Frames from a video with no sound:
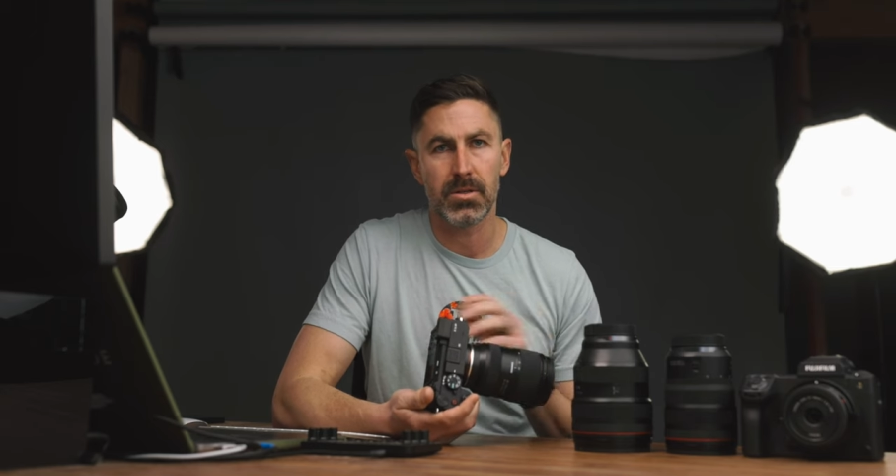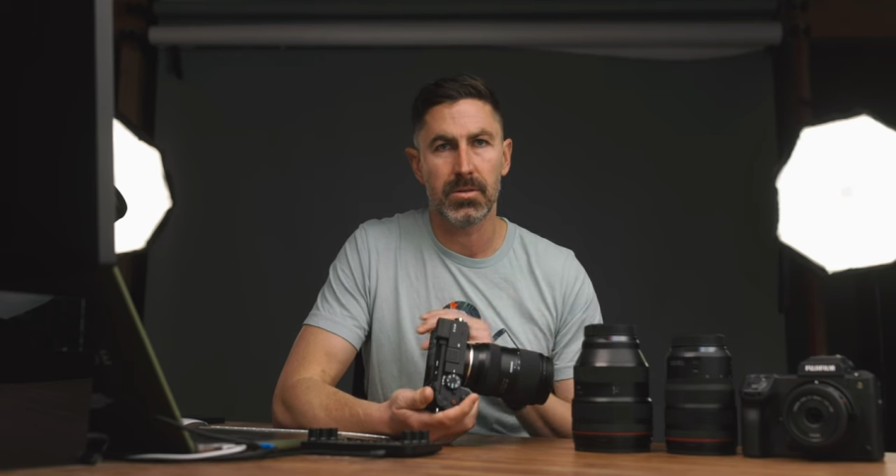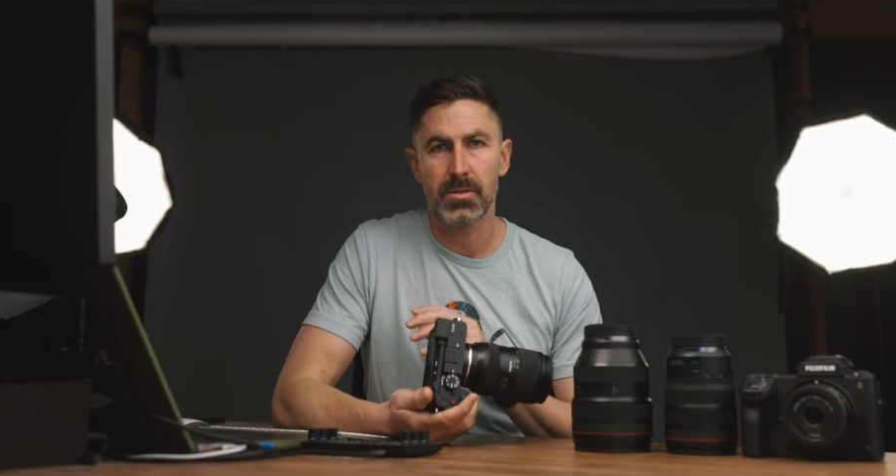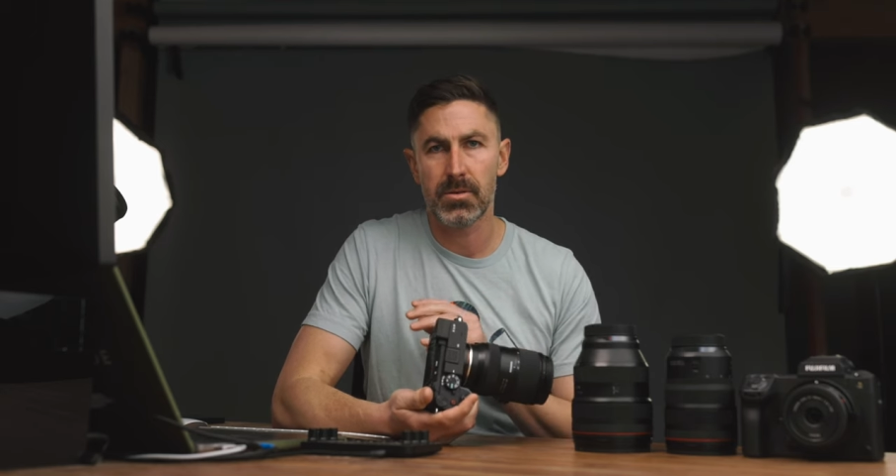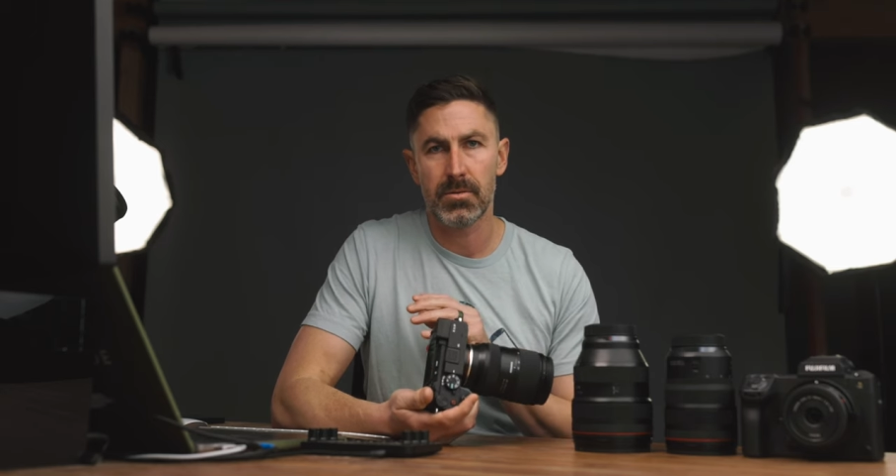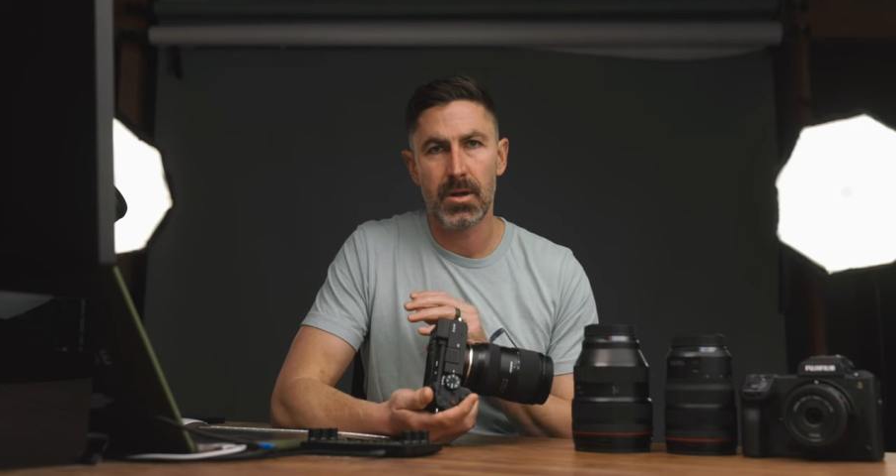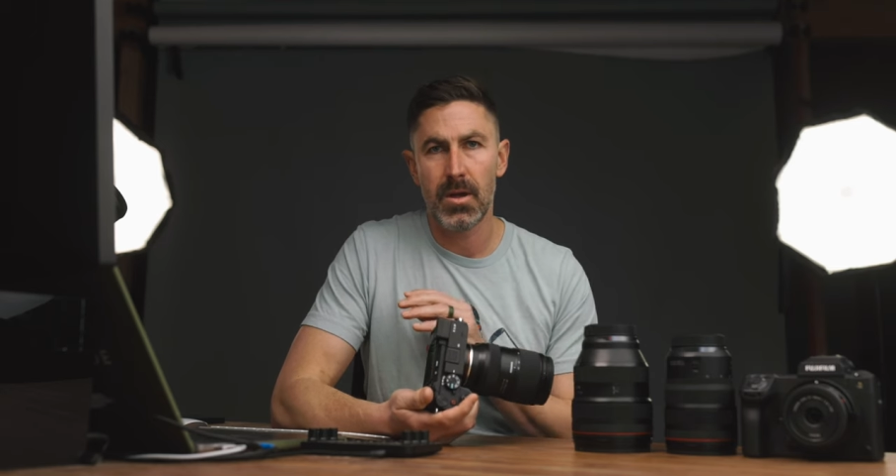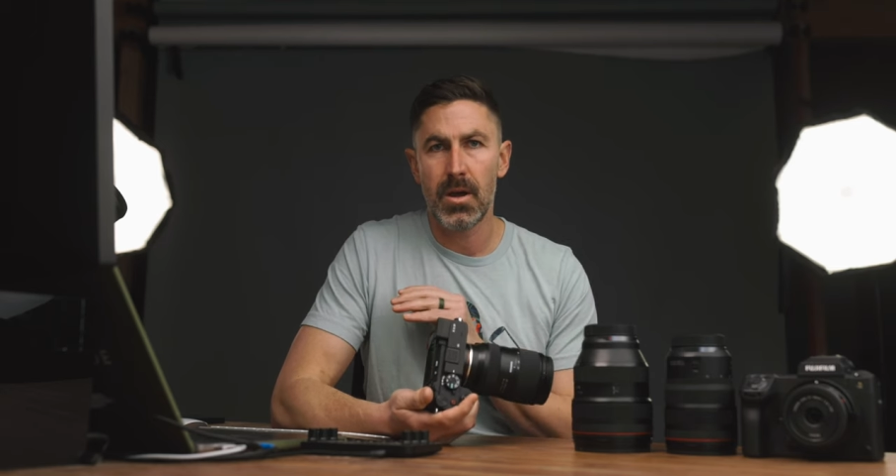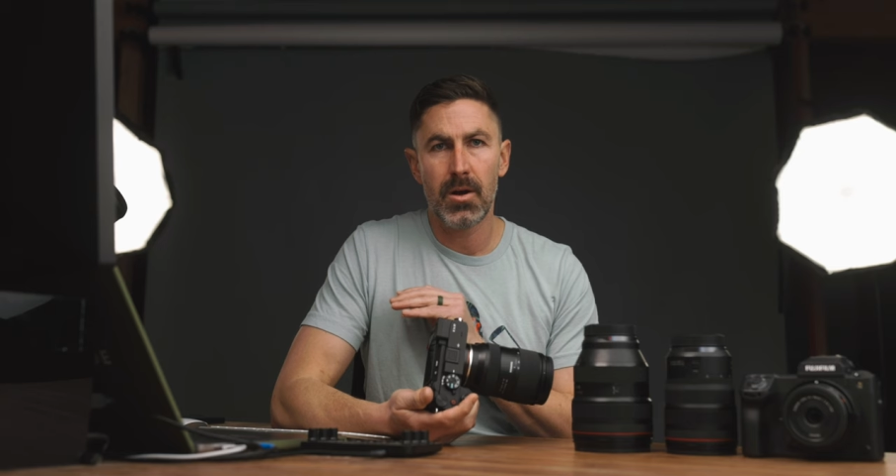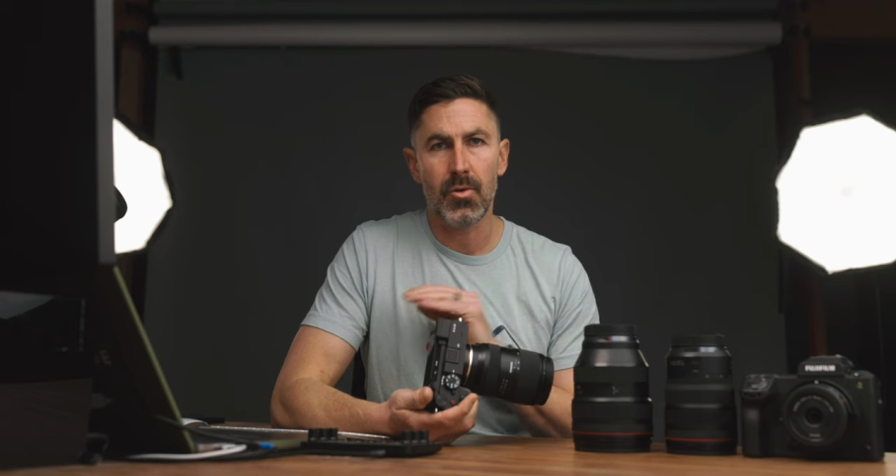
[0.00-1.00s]
just
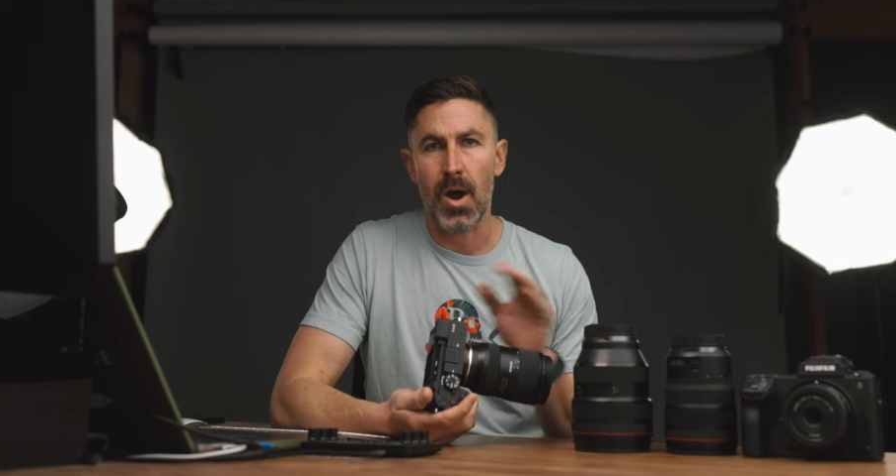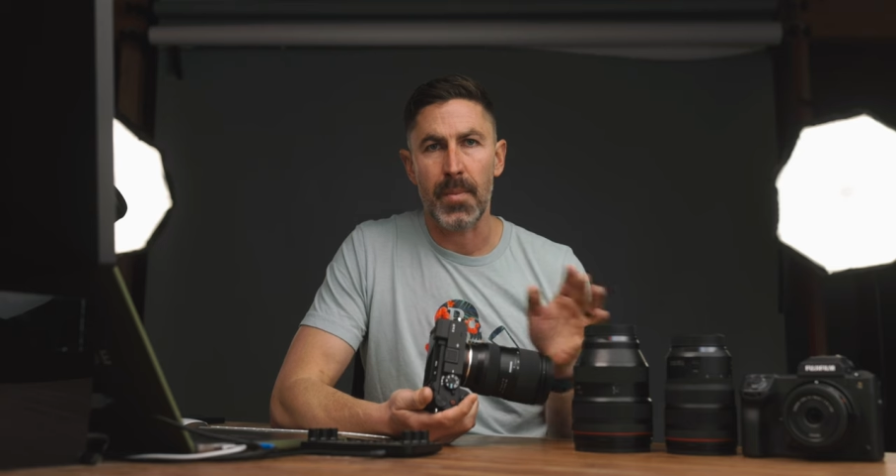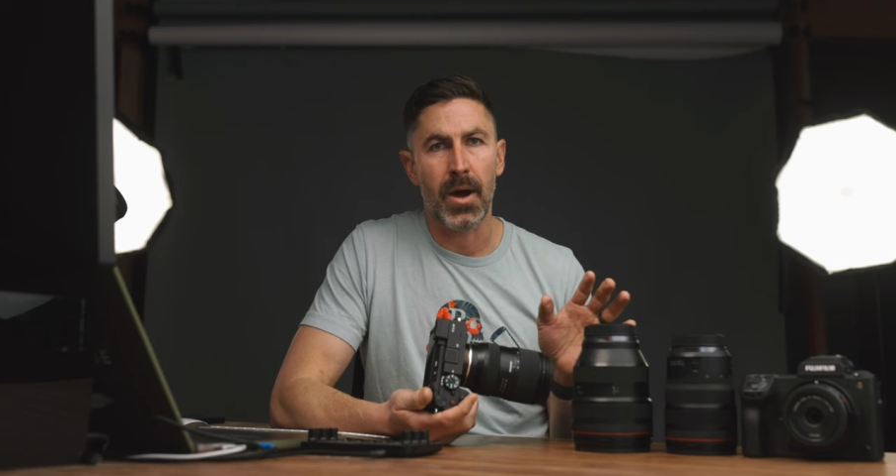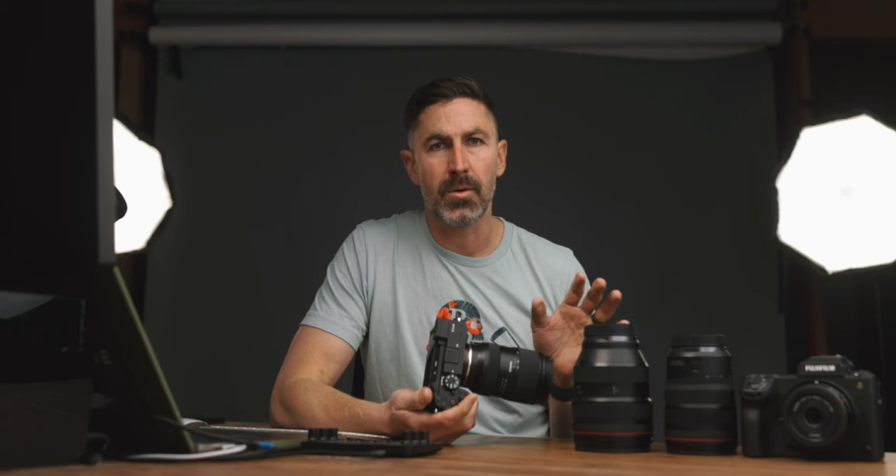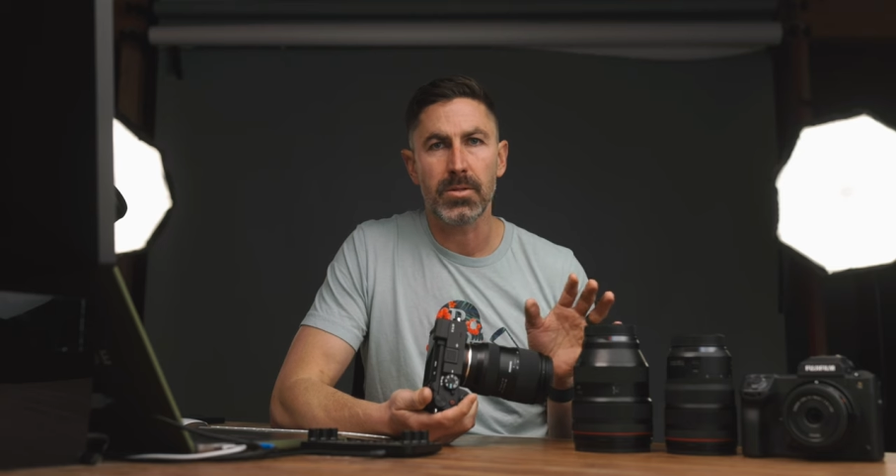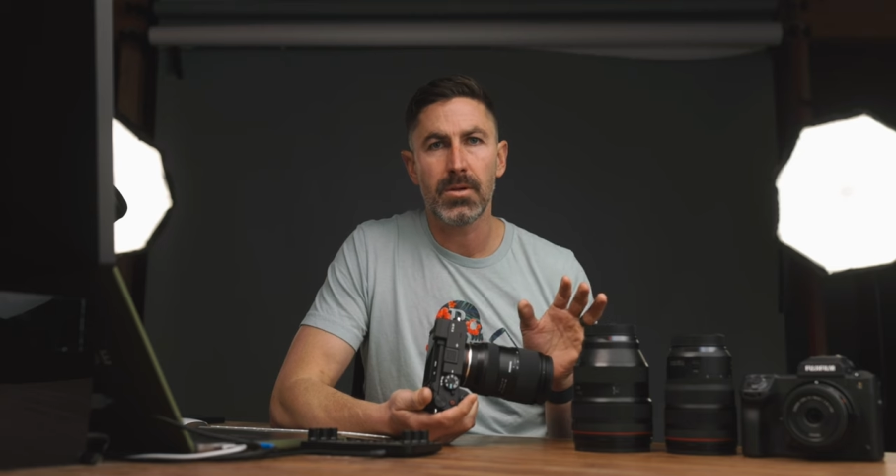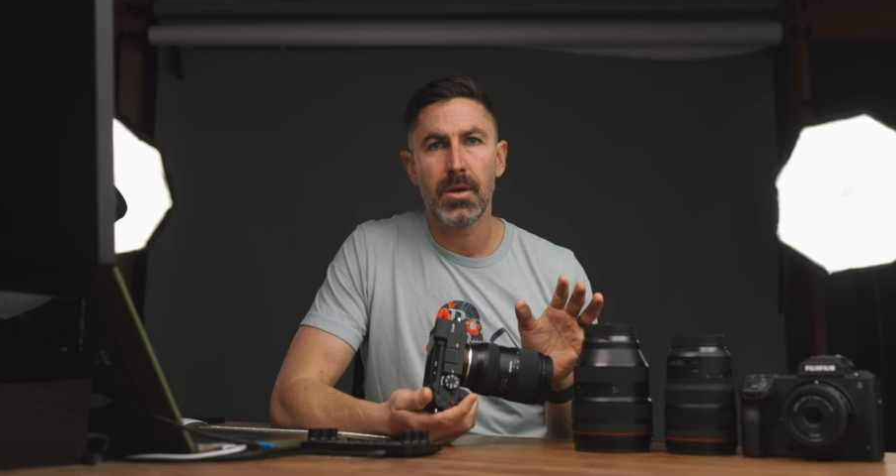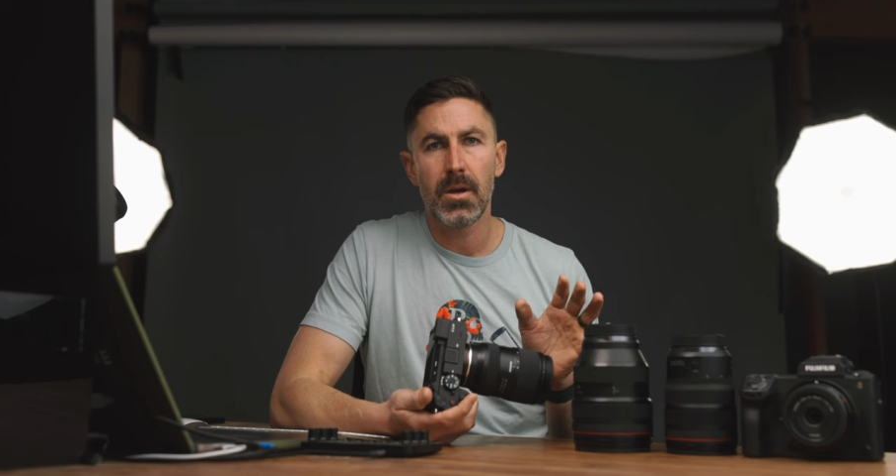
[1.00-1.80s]
crap out.